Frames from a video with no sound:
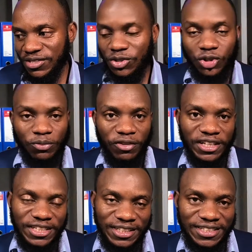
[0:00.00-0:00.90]
So stop
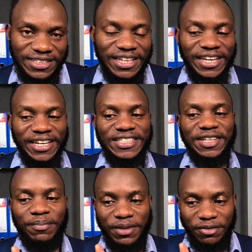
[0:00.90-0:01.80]
fighting it and
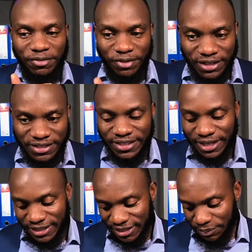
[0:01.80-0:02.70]
simply fix it.
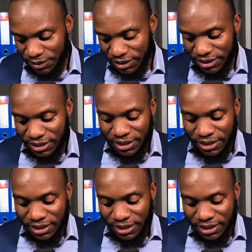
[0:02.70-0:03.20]
Accept it.